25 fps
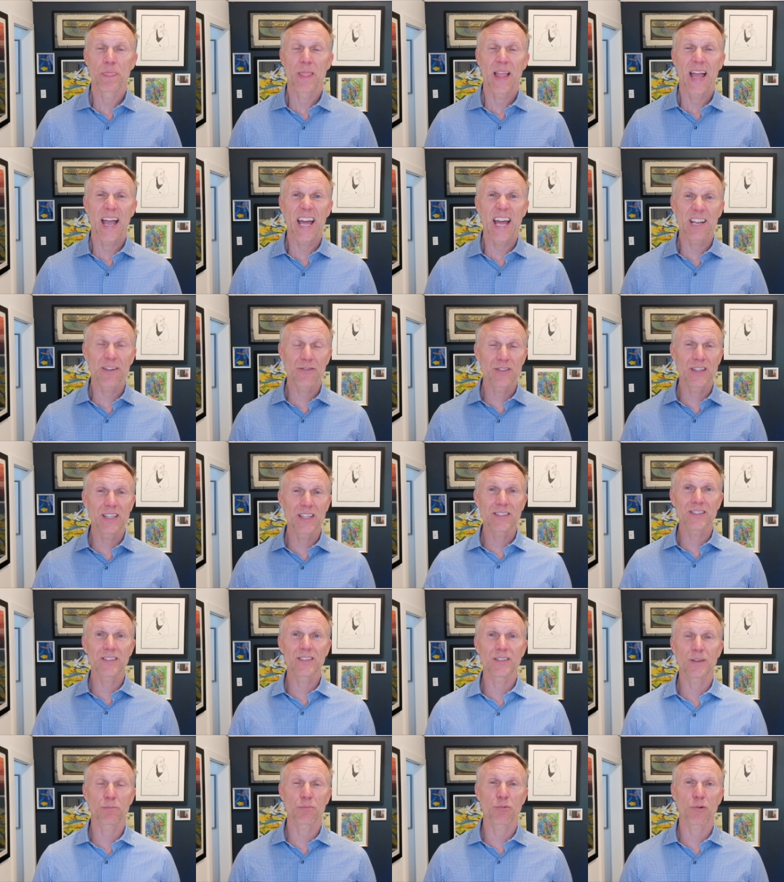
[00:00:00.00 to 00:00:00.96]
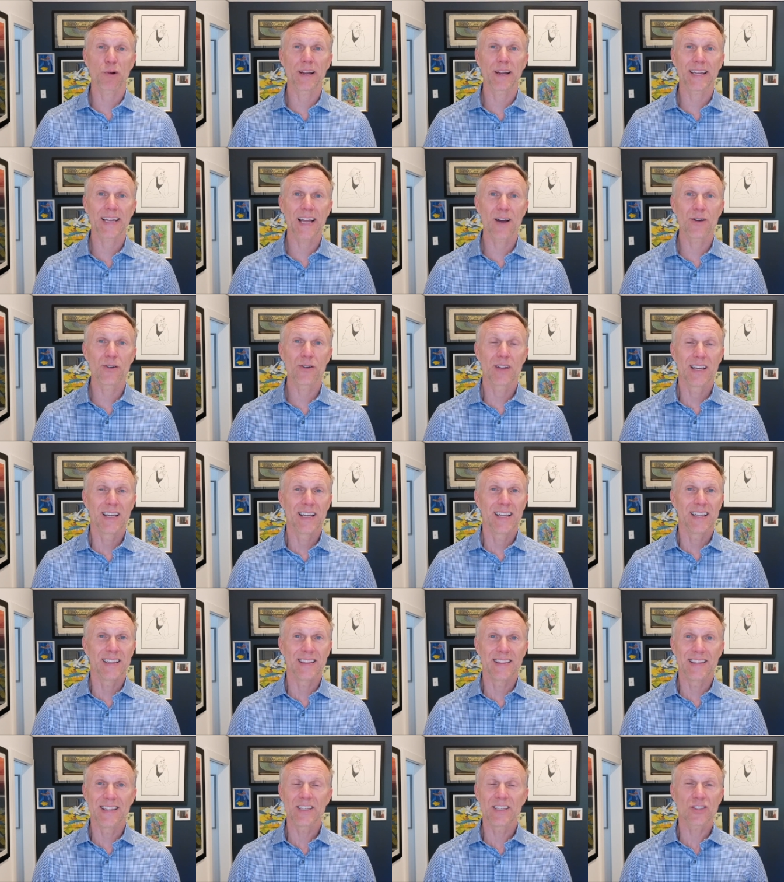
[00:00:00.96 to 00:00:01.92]
And if this is a breakout,
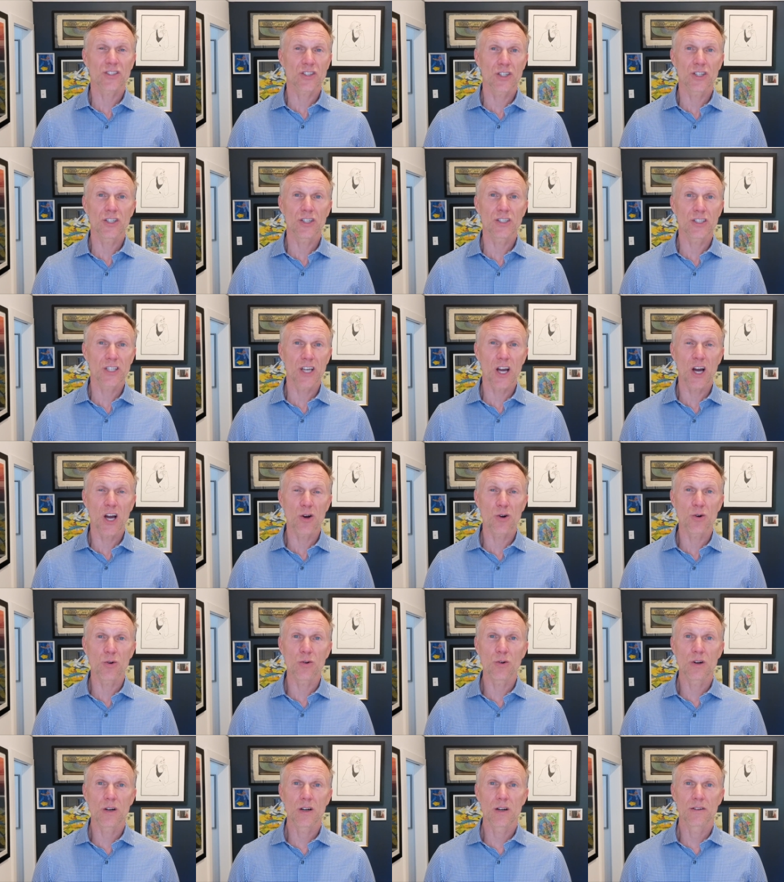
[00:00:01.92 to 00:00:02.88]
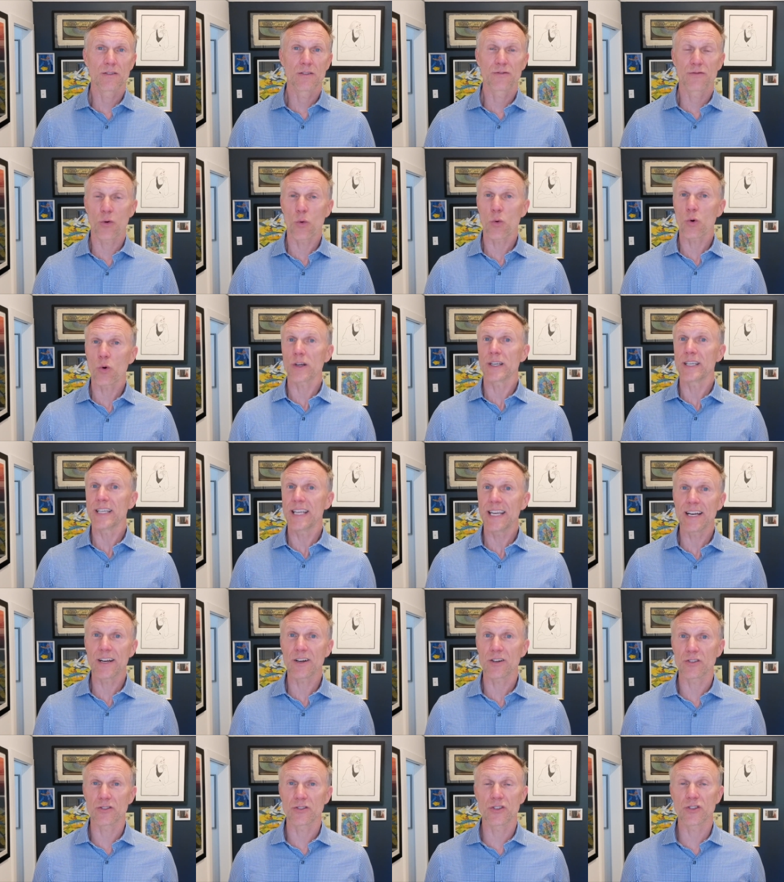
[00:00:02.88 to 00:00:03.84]
this could go 4
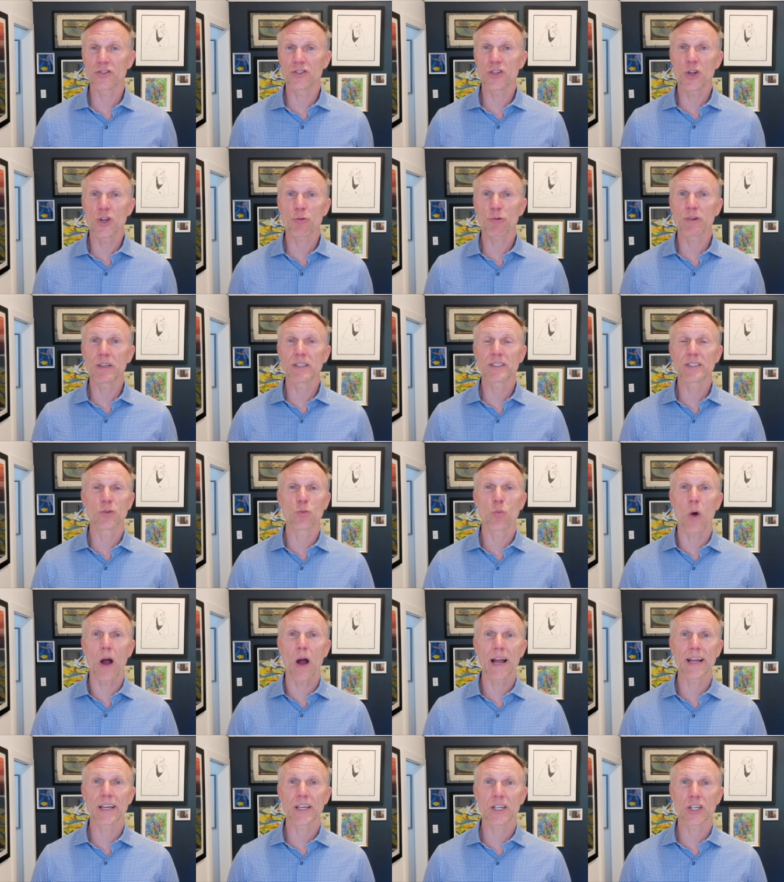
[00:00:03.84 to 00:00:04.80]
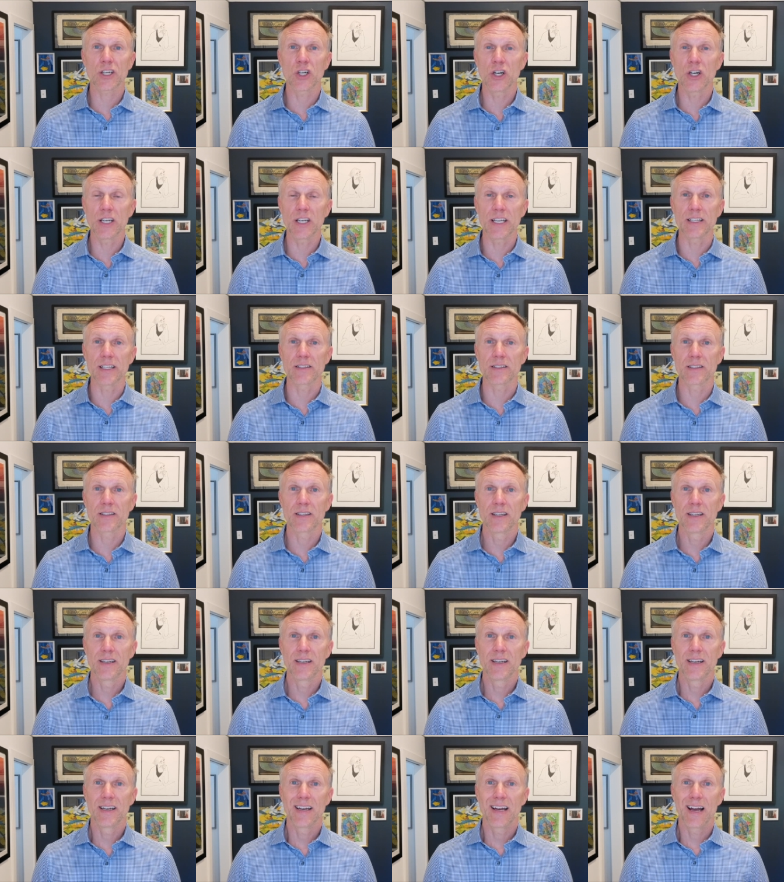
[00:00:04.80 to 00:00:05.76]
years. There's no reason why it couldn't.
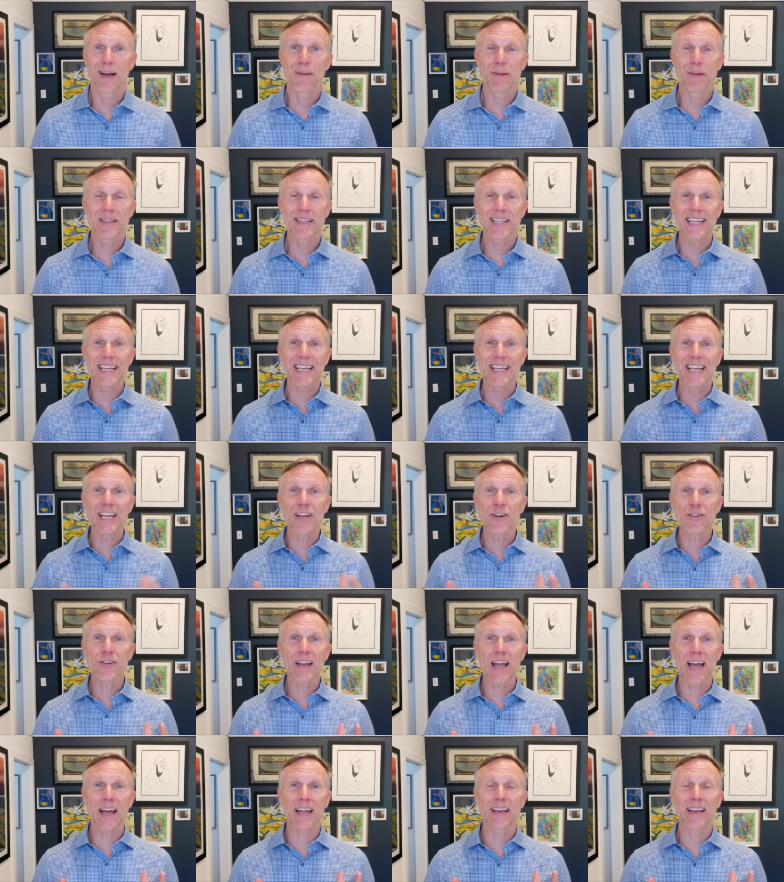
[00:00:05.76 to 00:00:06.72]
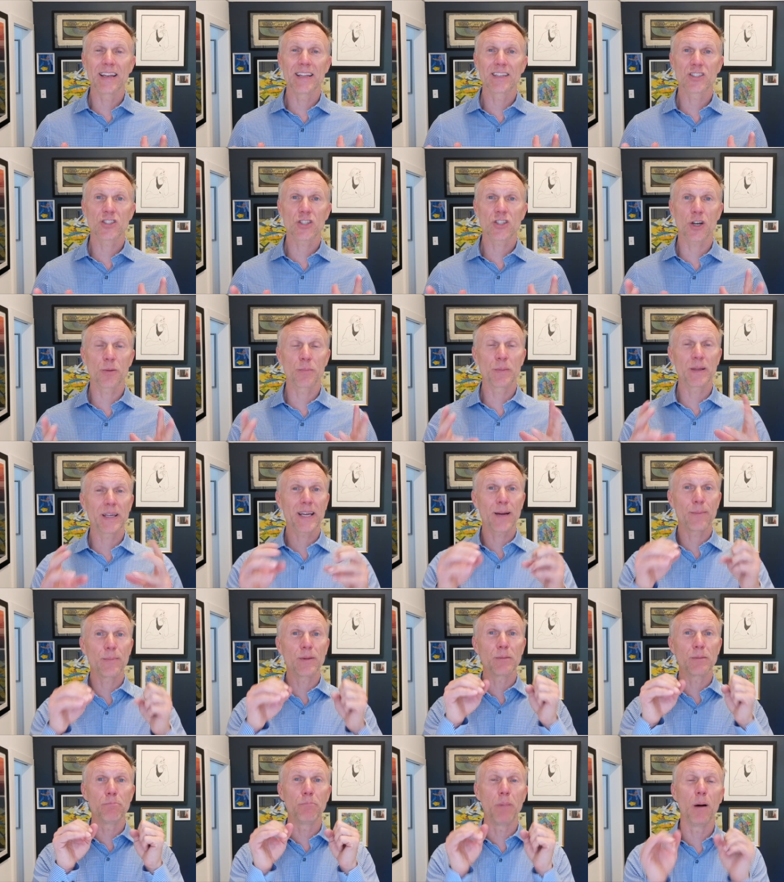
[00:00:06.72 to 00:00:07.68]
I mean, the internet started
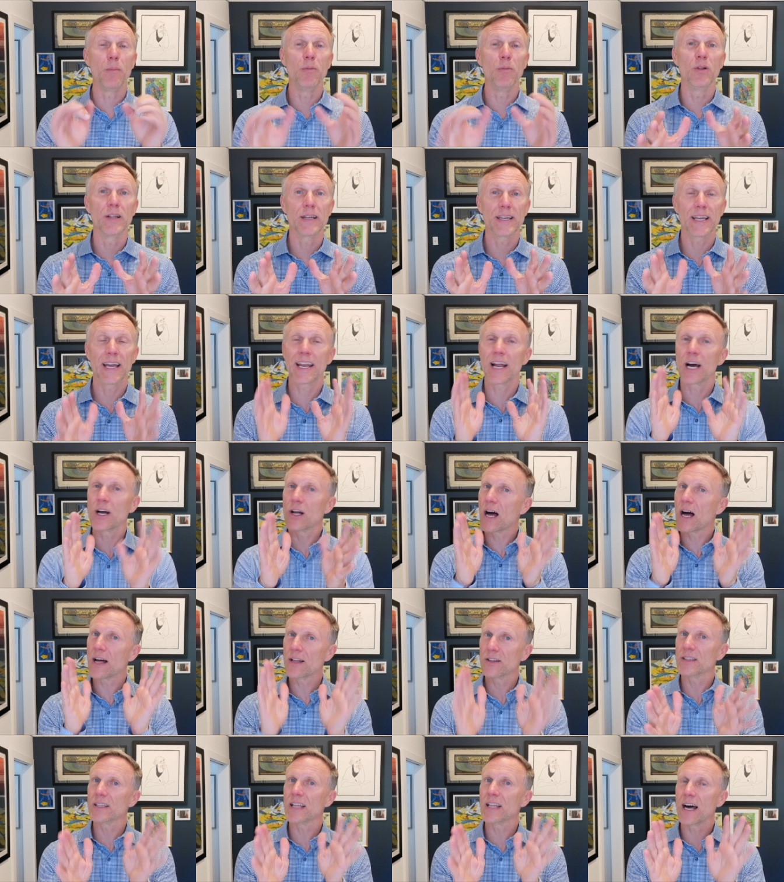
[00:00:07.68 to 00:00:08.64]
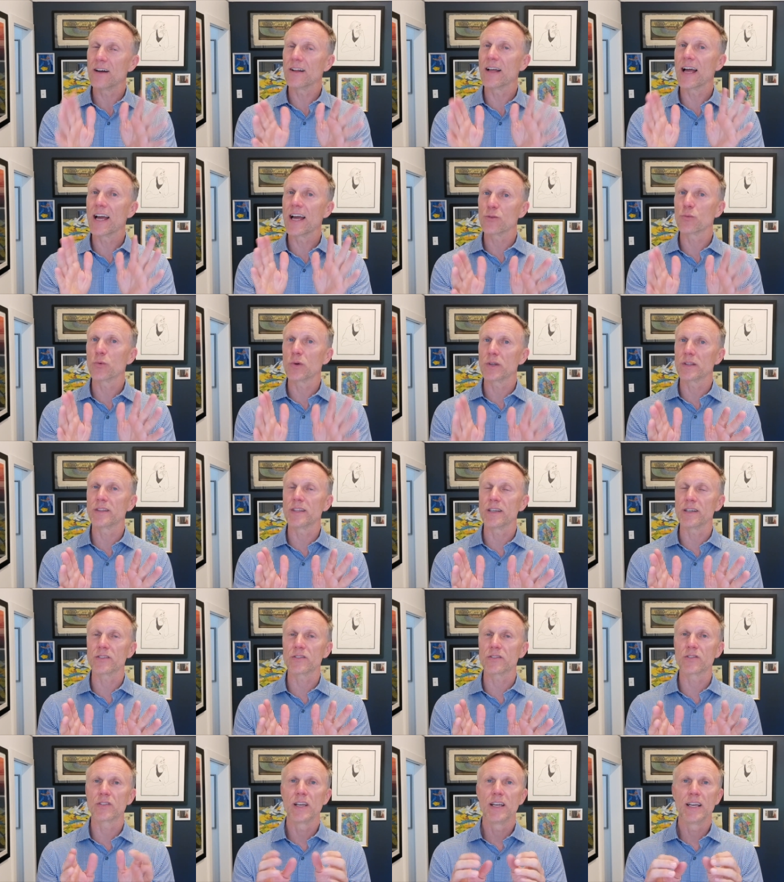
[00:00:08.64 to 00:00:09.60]
becoming bubbly, and I'll end with
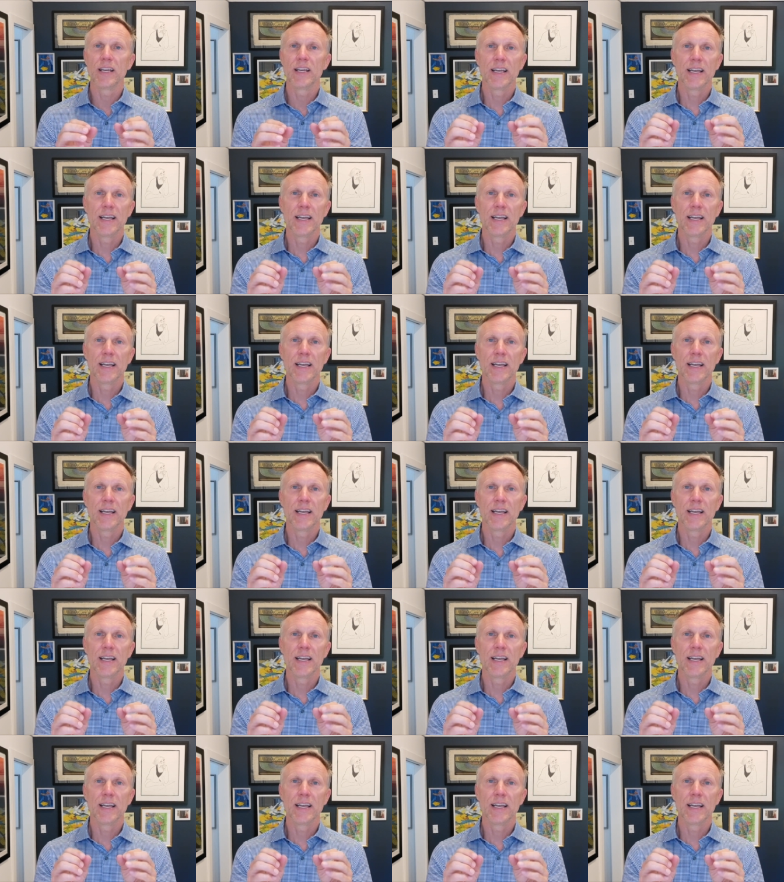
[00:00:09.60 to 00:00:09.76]
this.